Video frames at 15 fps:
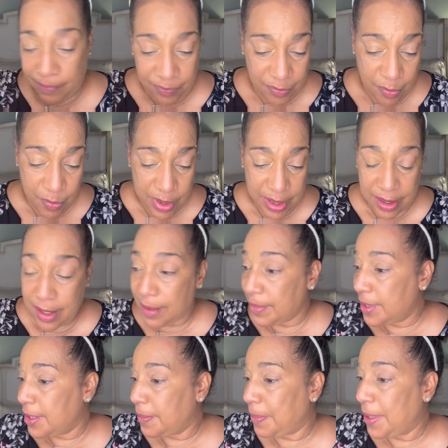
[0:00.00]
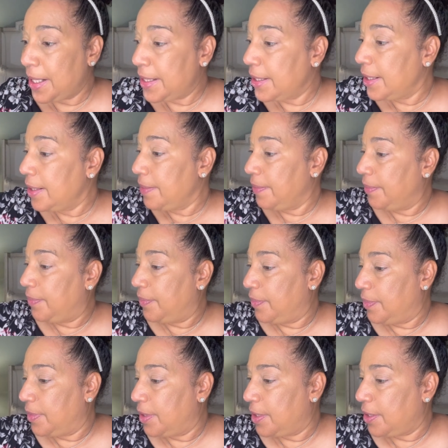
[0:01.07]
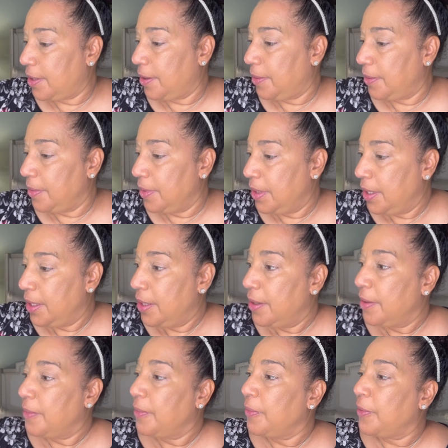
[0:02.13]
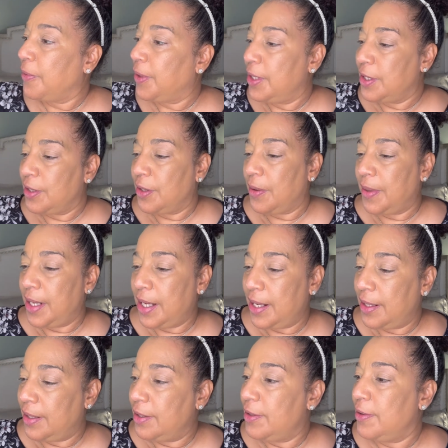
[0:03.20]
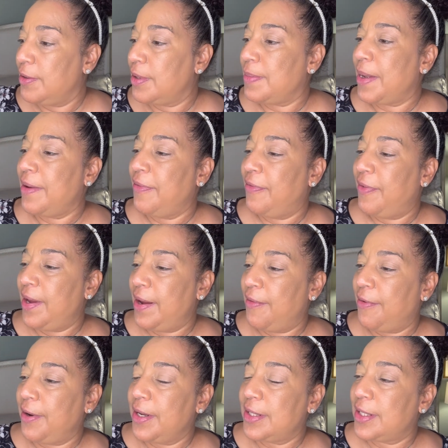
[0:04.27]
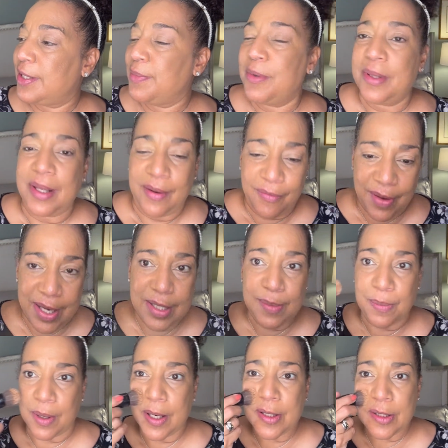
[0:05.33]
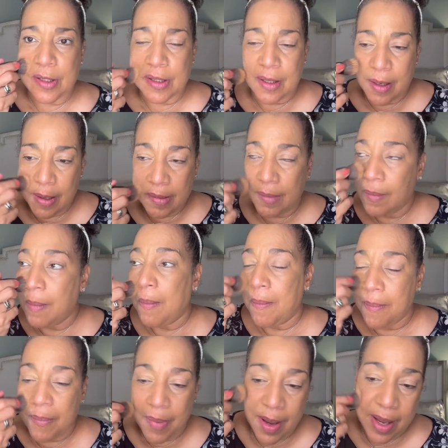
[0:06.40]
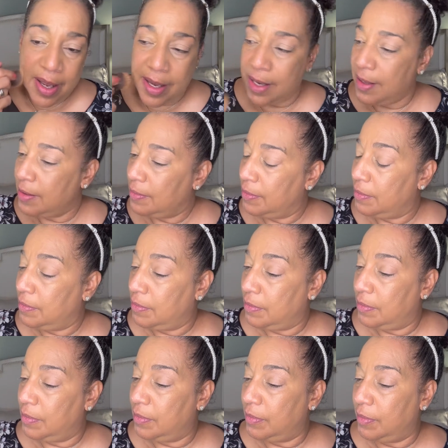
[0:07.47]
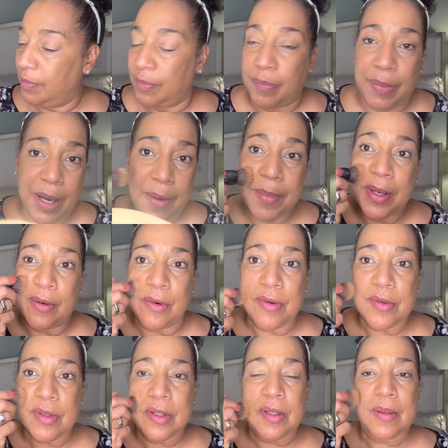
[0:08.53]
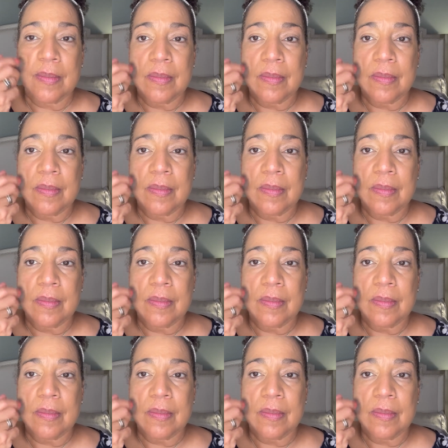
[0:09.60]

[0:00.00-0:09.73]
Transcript: when it comes to blending. So I'm going to go ahead and use my favorite smoothing face brush by Bare Minerals.